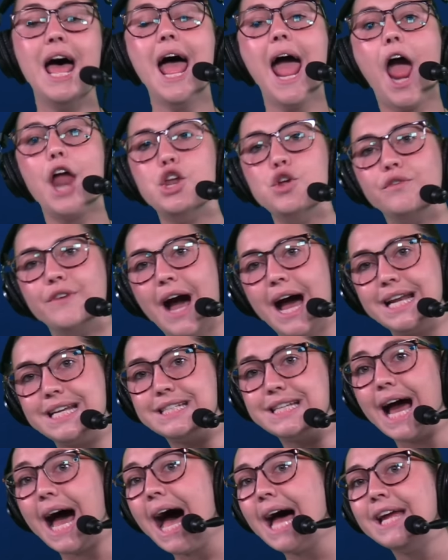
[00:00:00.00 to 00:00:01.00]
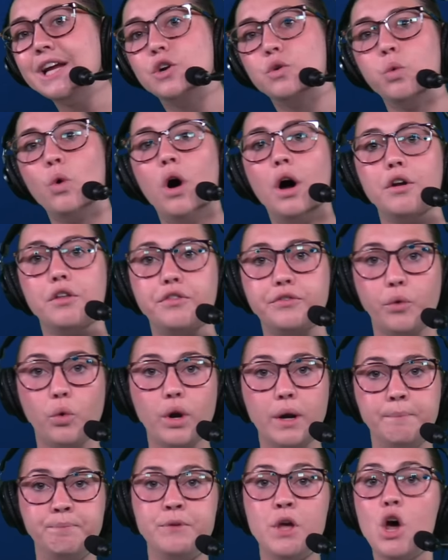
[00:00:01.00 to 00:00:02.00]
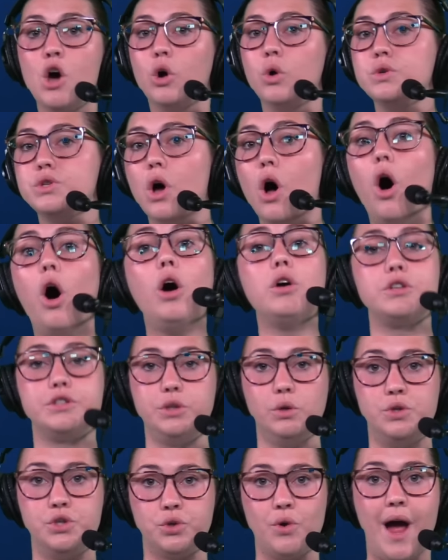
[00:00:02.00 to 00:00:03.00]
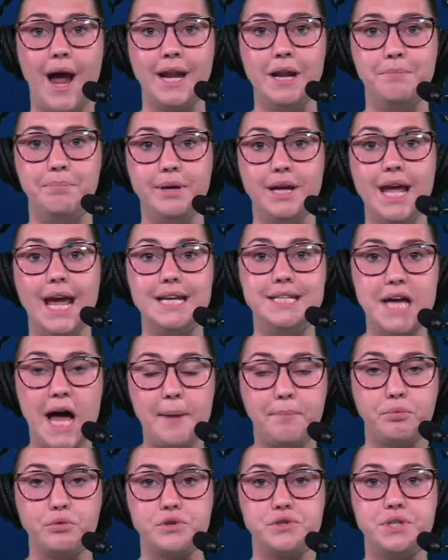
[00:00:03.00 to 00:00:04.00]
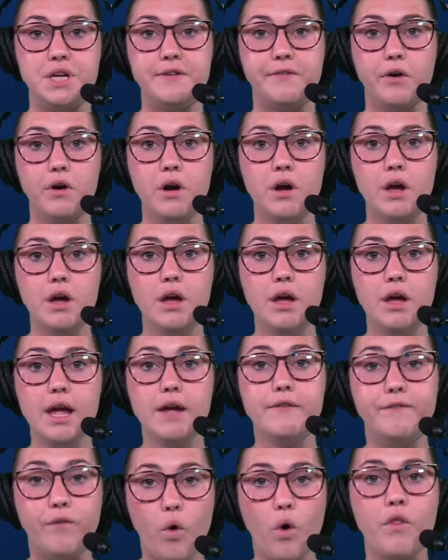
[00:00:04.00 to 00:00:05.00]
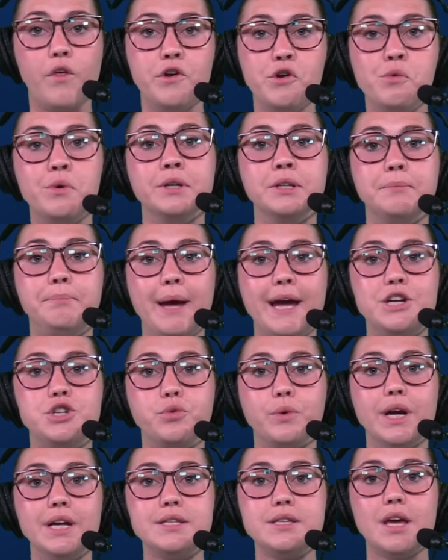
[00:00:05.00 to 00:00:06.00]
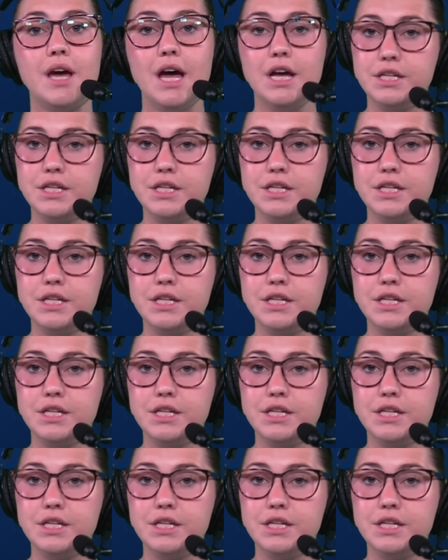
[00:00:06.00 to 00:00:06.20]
And you've got Tyquan Thornton, who's also trying to be a top receiver for the New England Patriots.